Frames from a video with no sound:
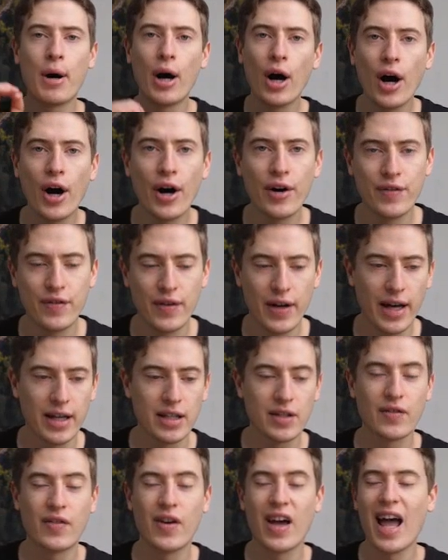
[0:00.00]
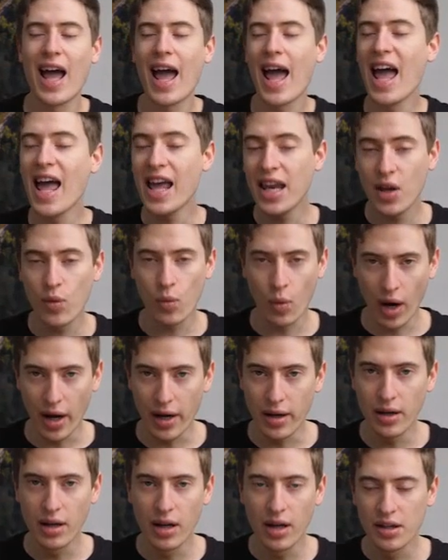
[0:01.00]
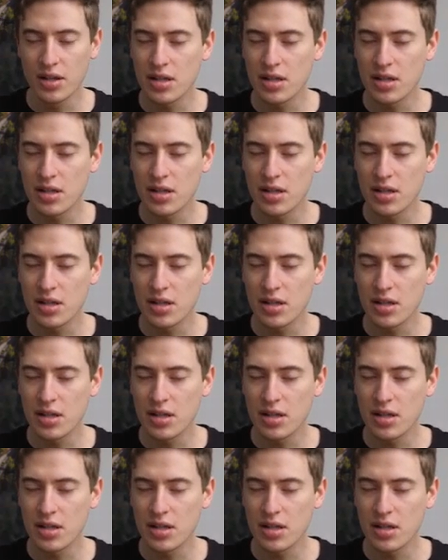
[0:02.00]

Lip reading: perfect for anyone.